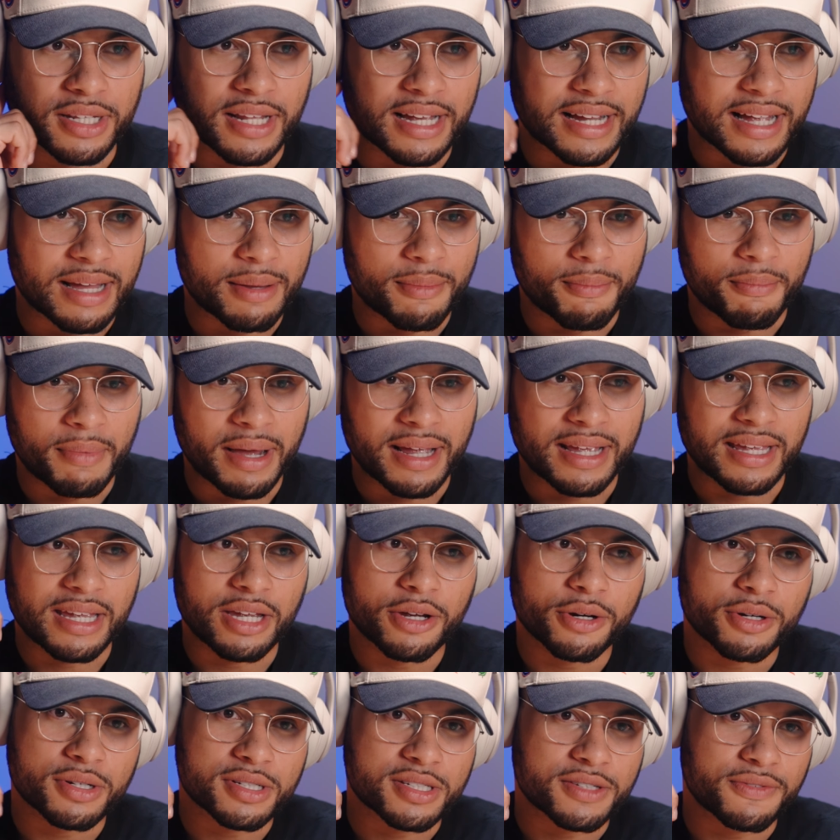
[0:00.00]
Like my
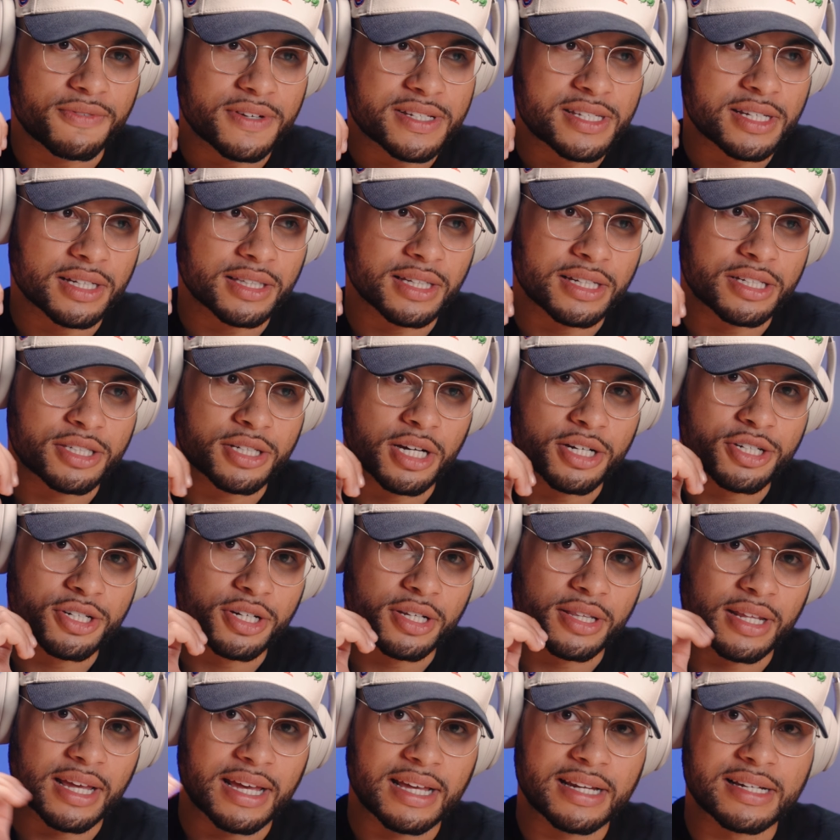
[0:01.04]
ear is physically
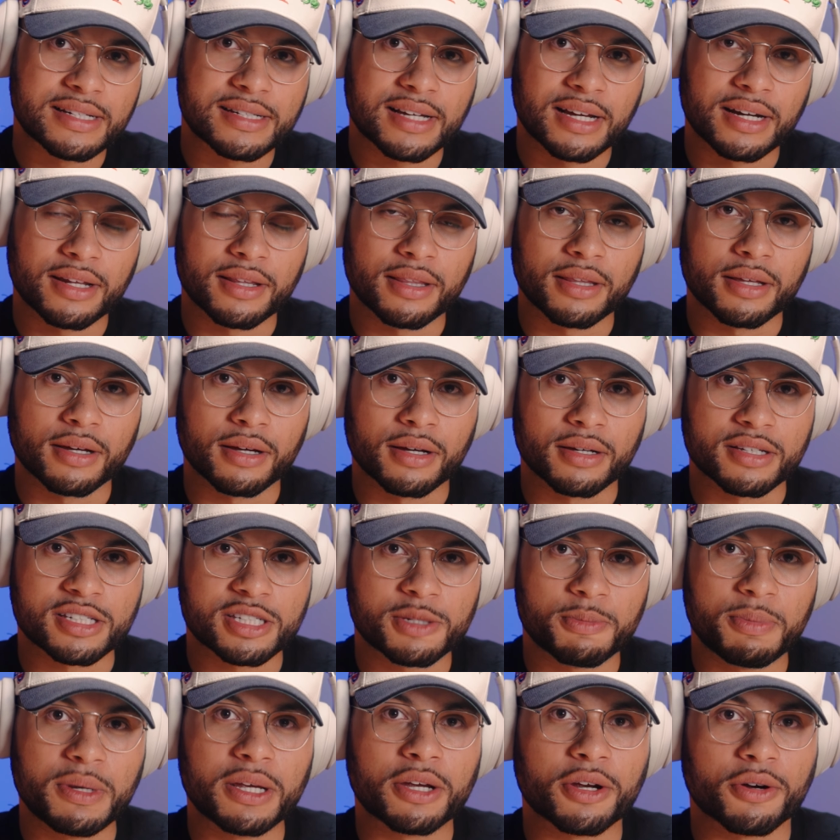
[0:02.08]
touching the inside of the
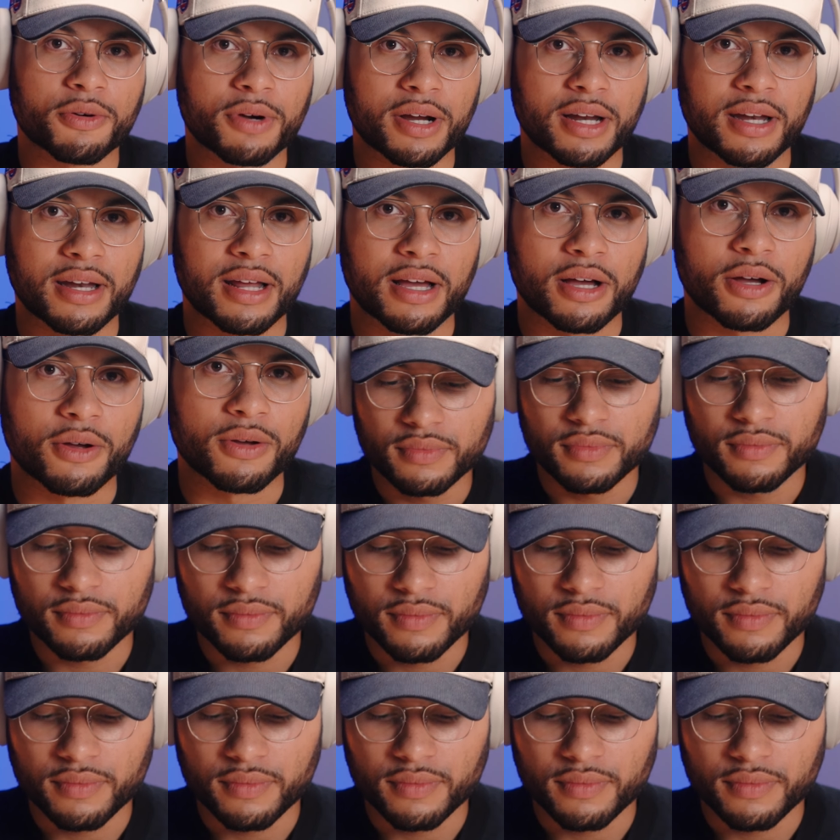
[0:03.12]
speaker right now.